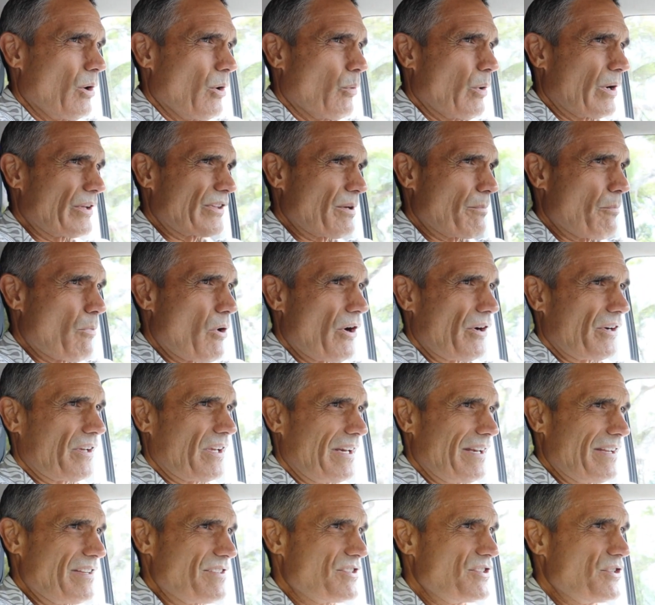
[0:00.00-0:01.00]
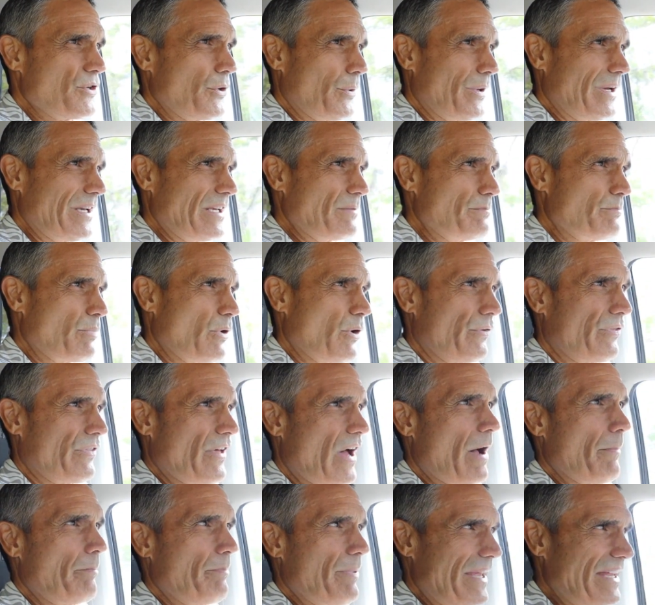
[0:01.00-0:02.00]
what the market is doing, both
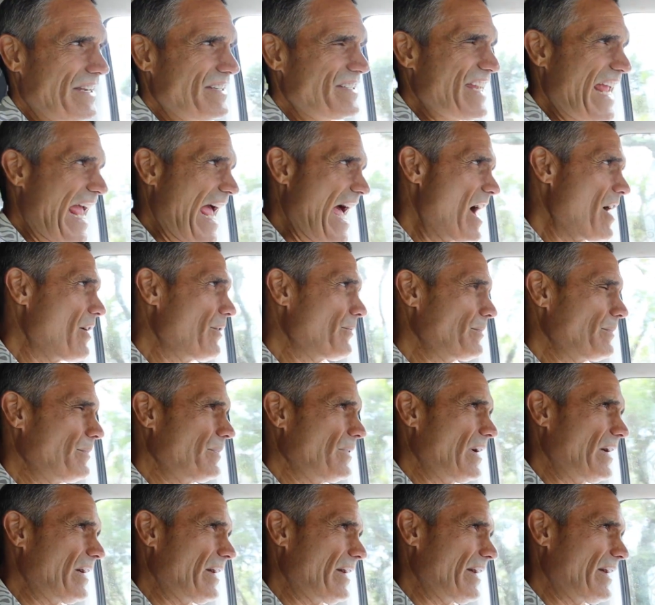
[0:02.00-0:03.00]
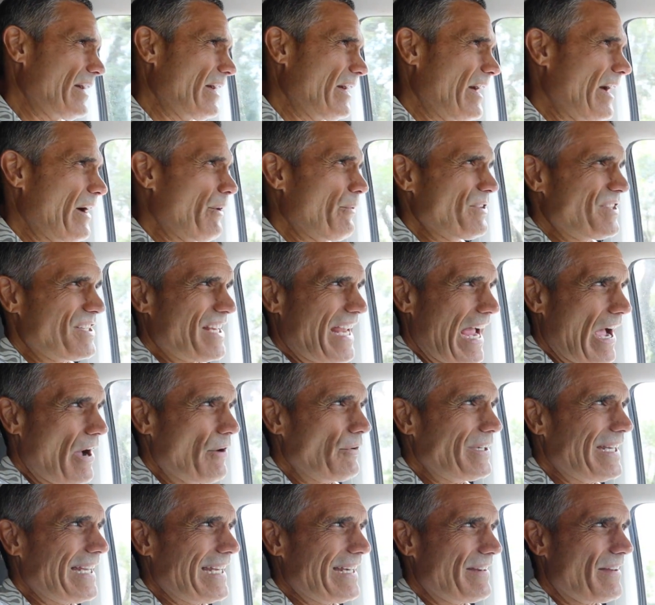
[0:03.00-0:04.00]
up and down. I was
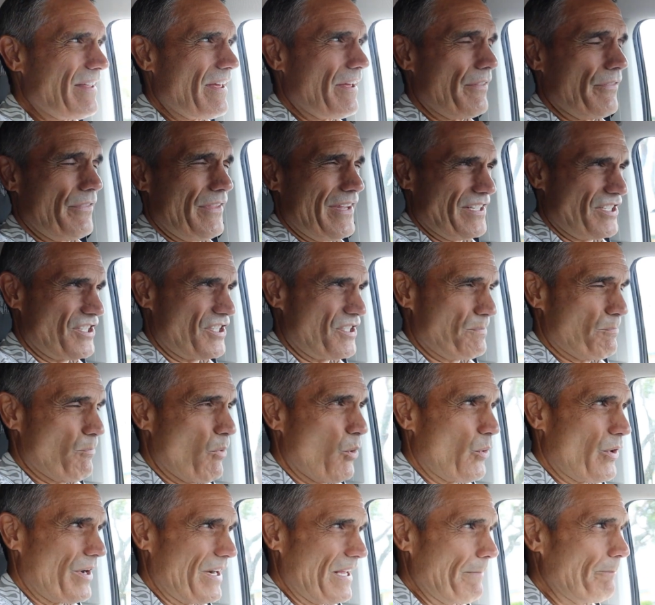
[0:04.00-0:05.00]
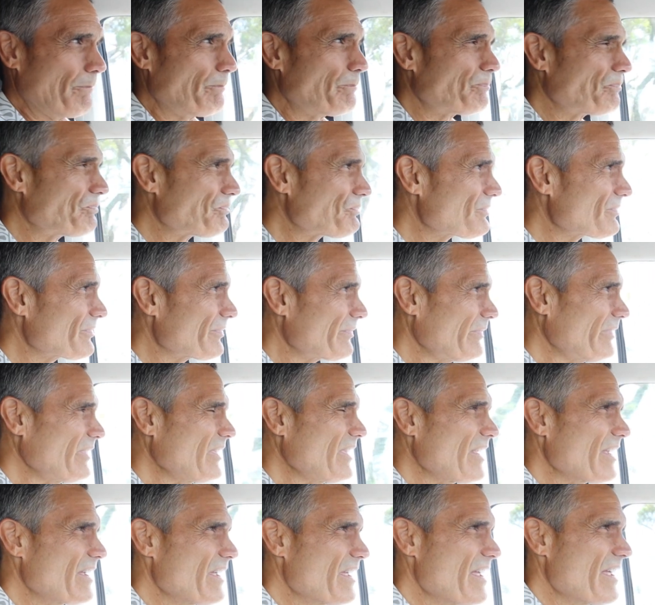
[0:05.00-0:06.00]
counting this morning
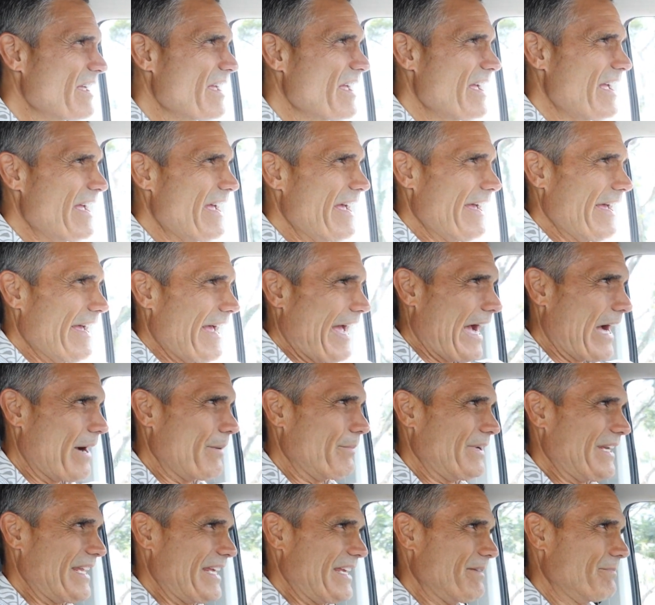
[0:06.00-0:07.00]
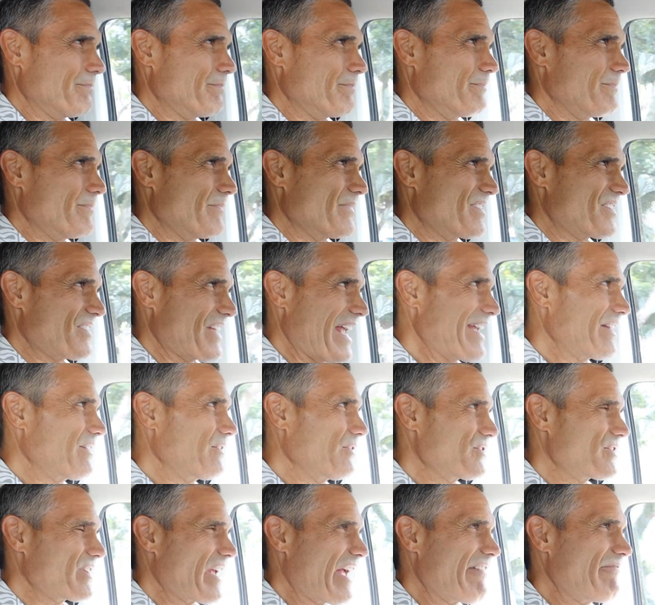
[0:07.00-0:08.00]
how many
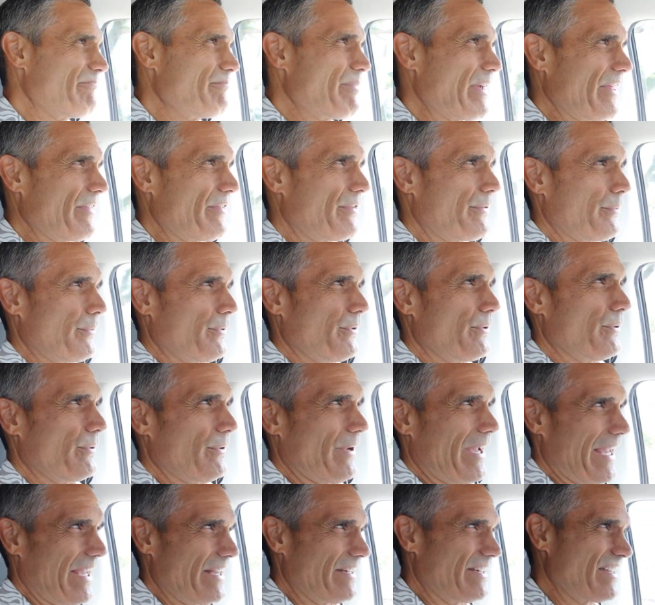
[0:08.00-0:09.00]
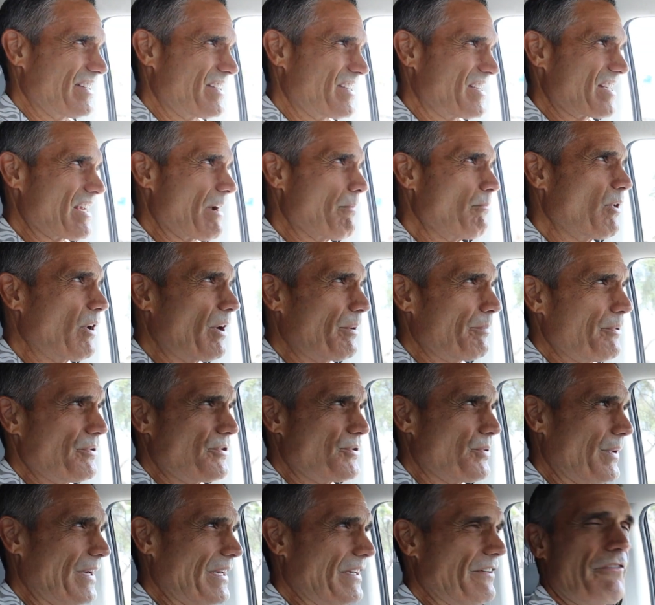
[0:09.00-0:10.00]
cycles I've been through, and it's somewhere
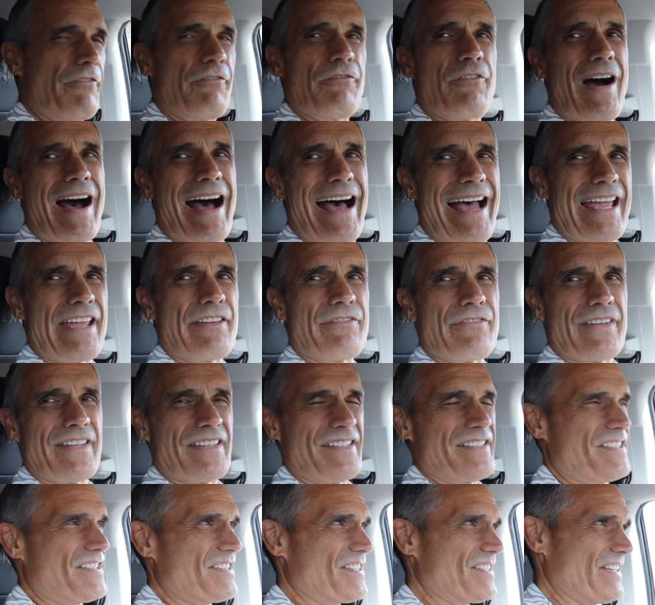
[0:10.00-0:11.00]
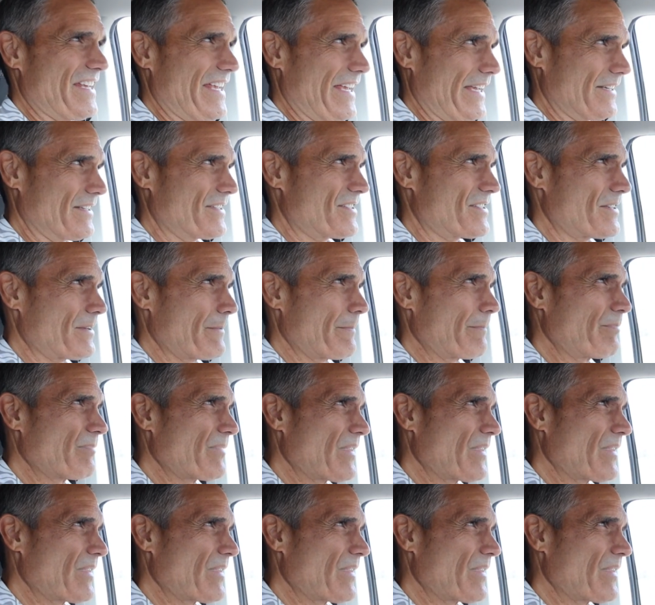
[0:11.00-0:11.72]
between 5 and 6.